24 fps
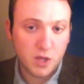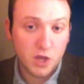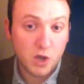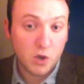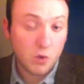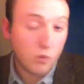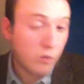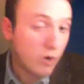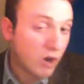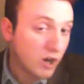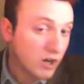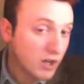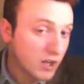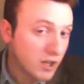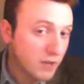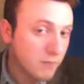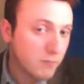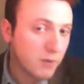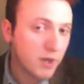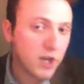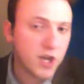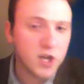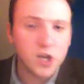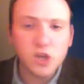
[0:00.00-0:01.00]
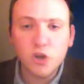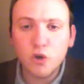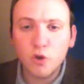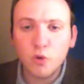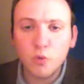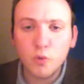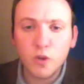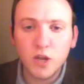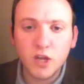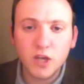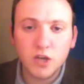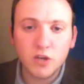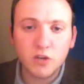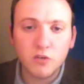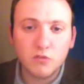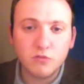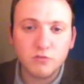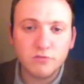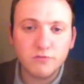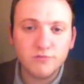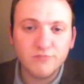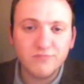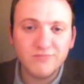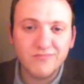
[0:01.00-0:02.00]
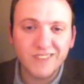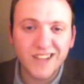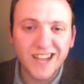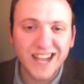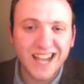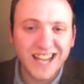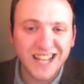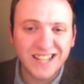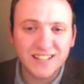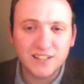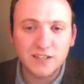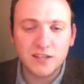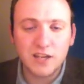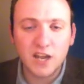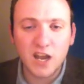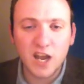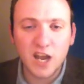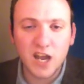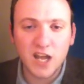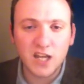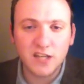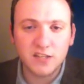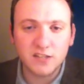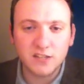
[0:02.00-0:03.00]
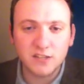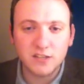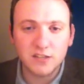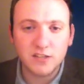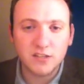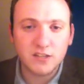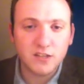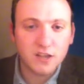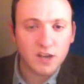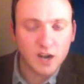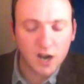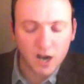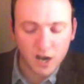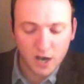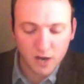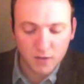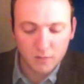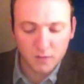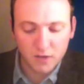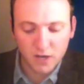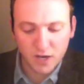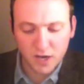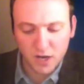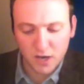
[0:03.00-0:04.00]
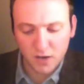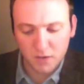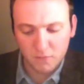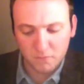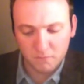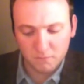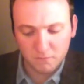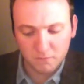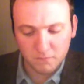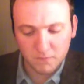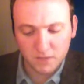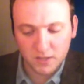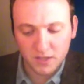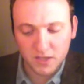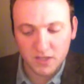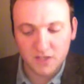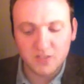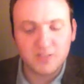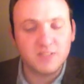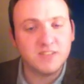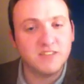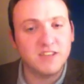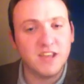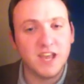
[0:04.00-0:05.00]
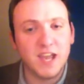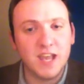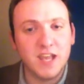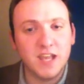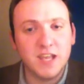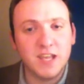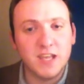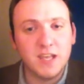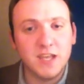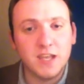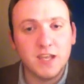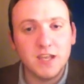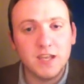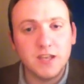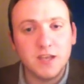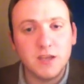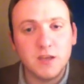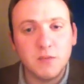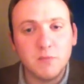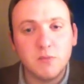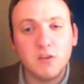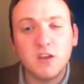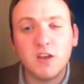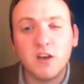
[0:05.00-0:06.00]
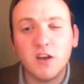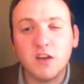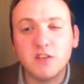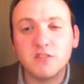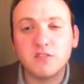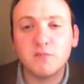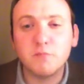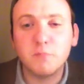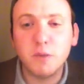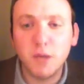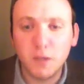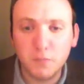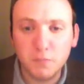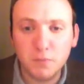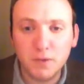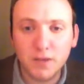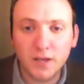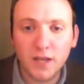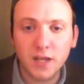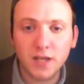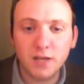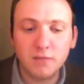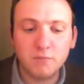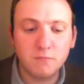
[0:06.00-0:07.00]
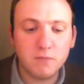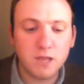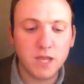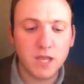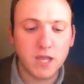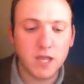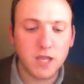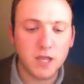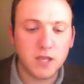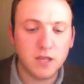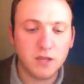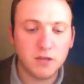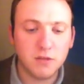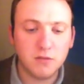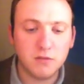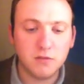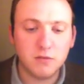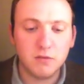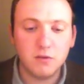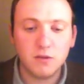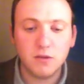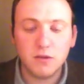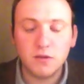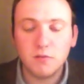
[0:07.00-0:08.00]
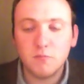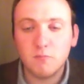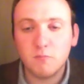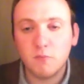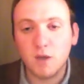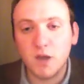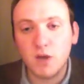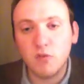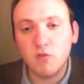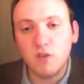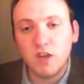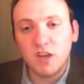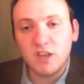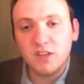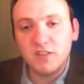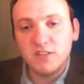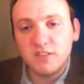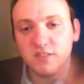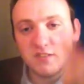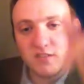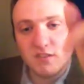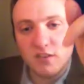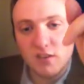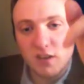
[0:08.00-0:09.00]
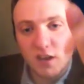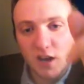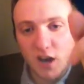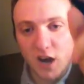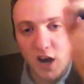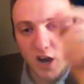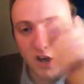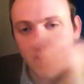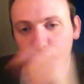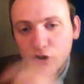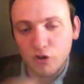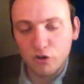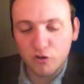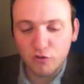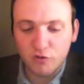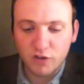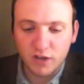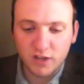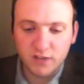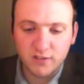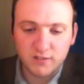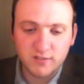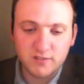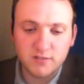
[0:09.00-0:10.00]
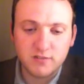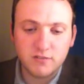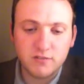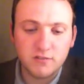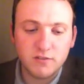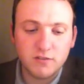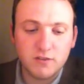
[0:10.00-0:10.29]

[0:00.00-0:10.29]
walking by your window, hand in hand, arm in arm, and say, because of people like me, my rights are your rights,